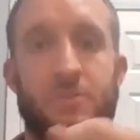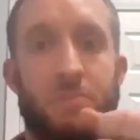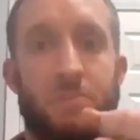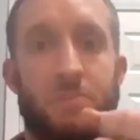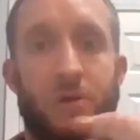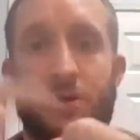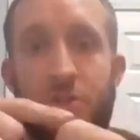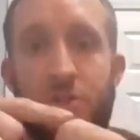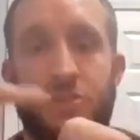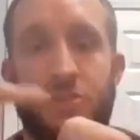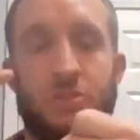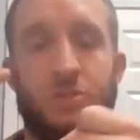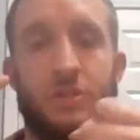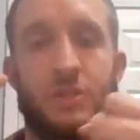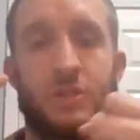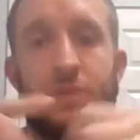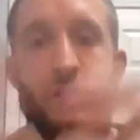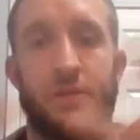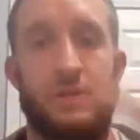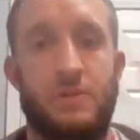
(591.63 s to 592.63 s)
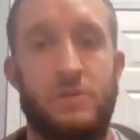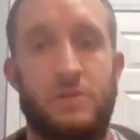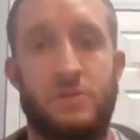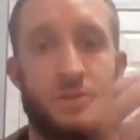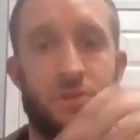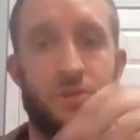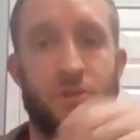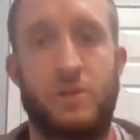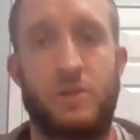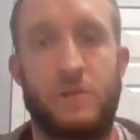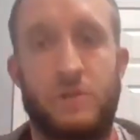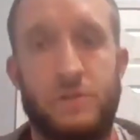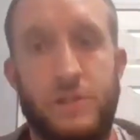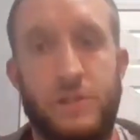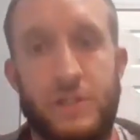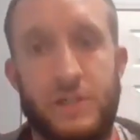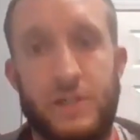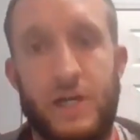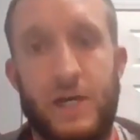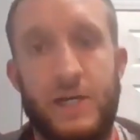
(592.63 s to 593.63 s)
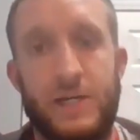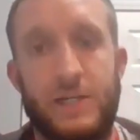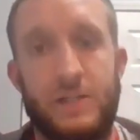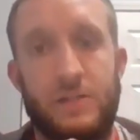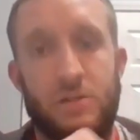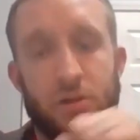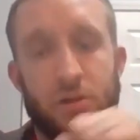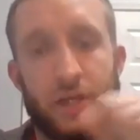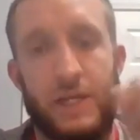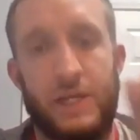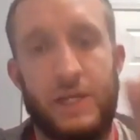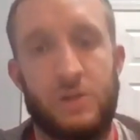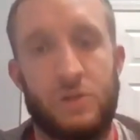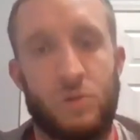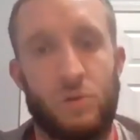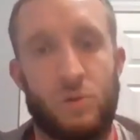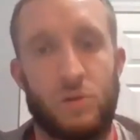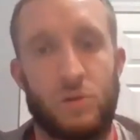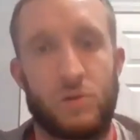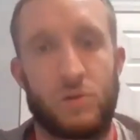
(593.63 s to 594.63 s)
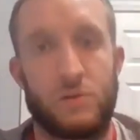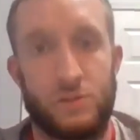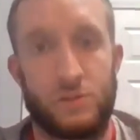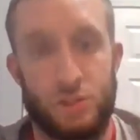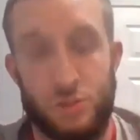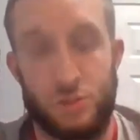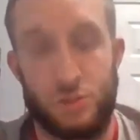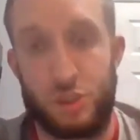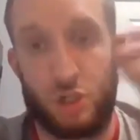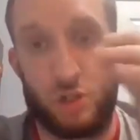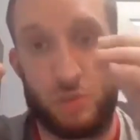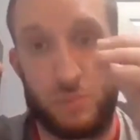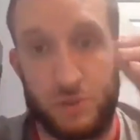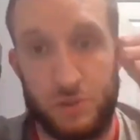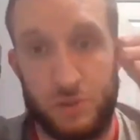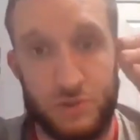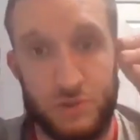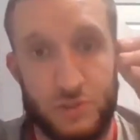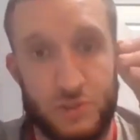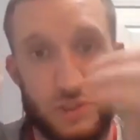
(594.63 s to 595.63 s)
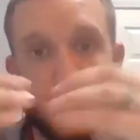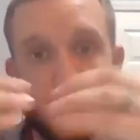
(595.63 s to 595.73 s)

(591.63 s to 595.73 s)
to be punctured, and then it'll ignite, and or two terminals